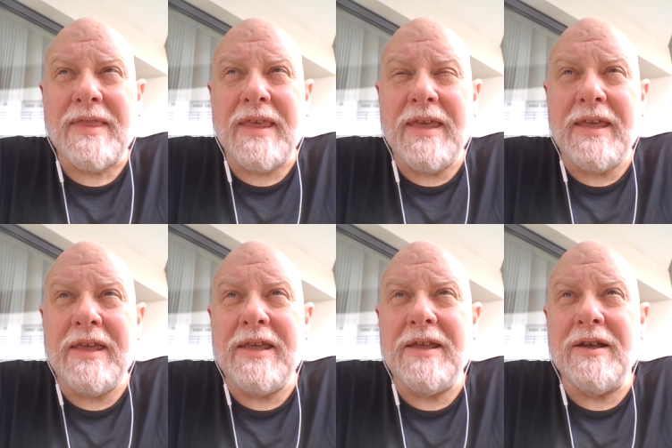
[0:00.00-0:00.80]

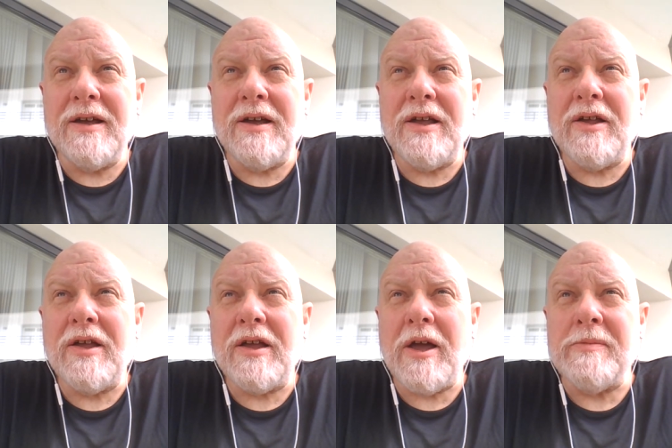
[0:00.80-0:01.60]
He
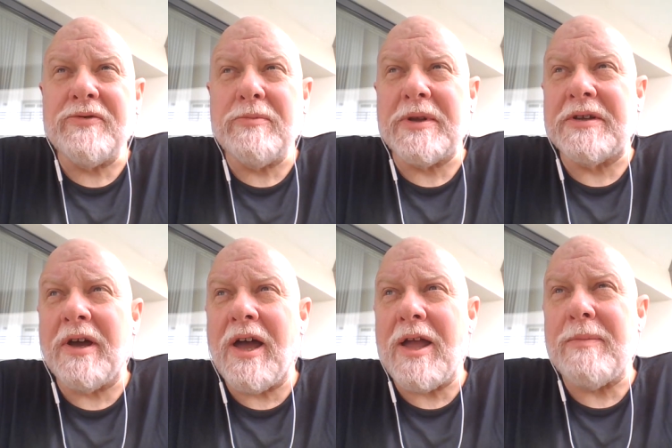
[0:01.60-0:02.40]
comes from a
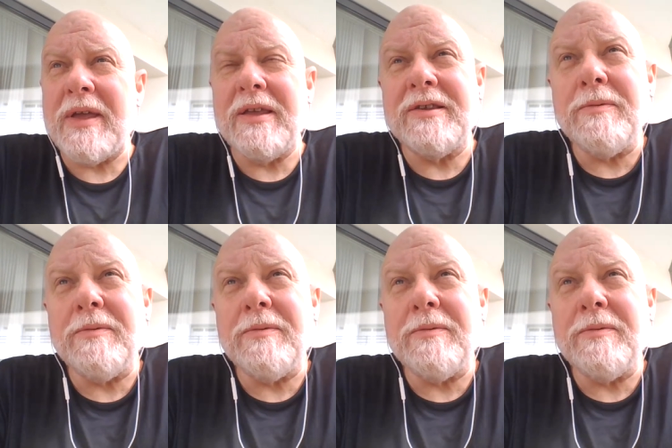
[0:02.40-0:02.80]
time,